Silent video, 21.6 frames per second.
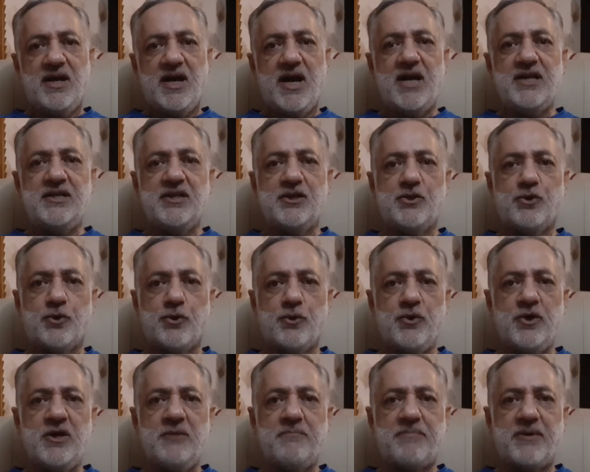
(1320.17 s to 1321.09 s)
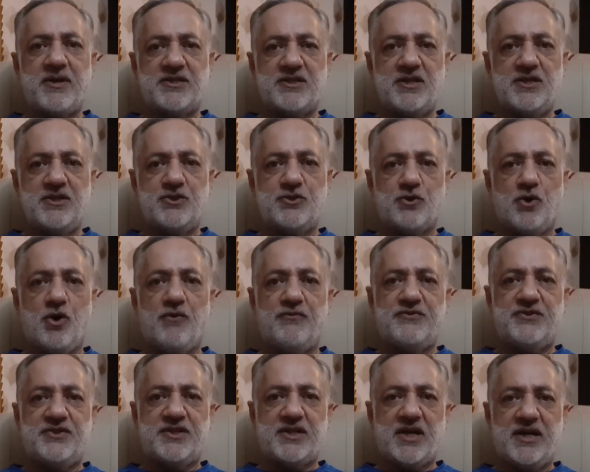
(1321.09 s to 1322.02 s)
and the growing presence of
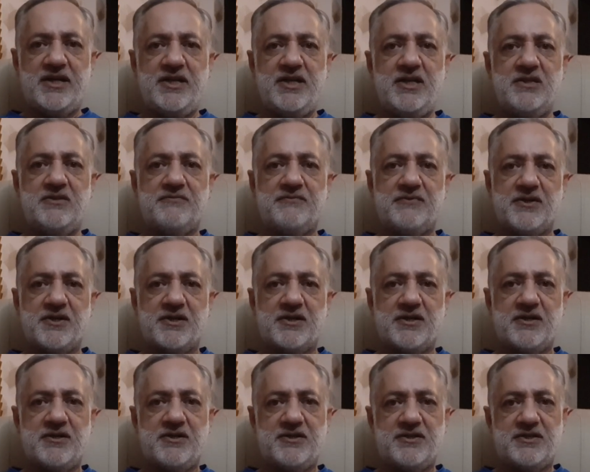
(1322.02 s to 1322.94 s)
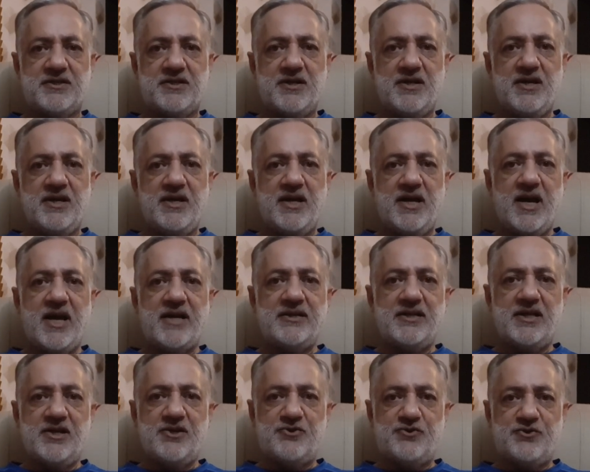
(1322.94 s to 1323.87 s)
Chinese workers and
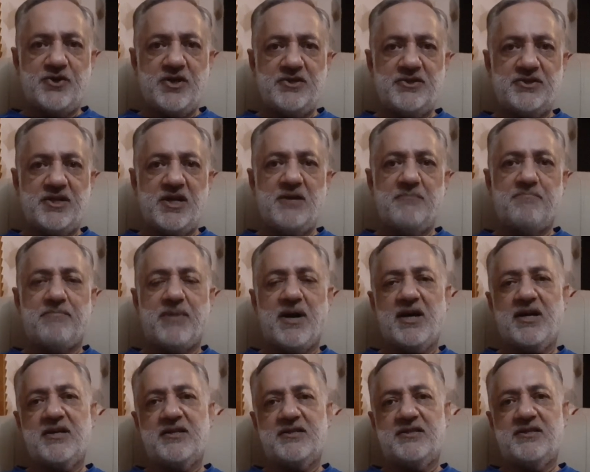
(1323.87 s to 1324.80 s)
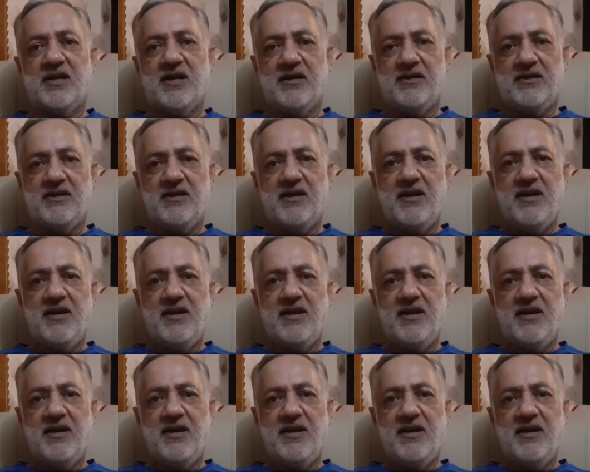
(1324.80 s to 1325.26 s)
interest in Pakistan